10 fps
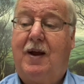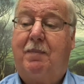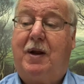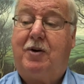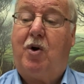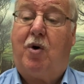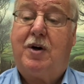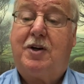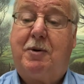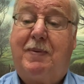But in
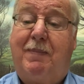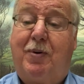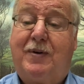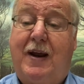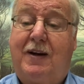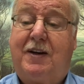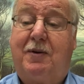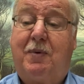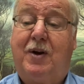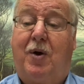order to be
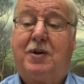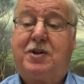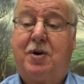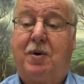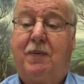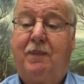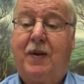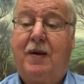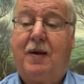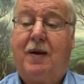protected, we also
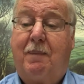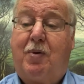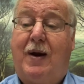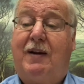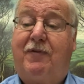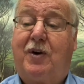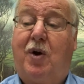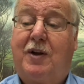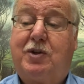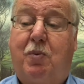pray for
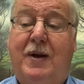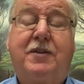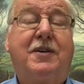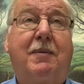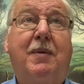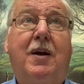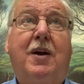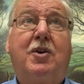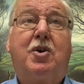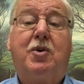God's wisdom
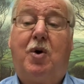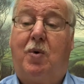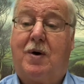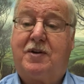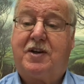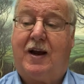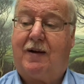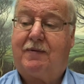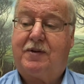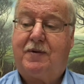to know
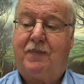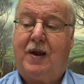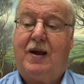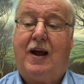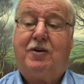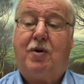ourselves and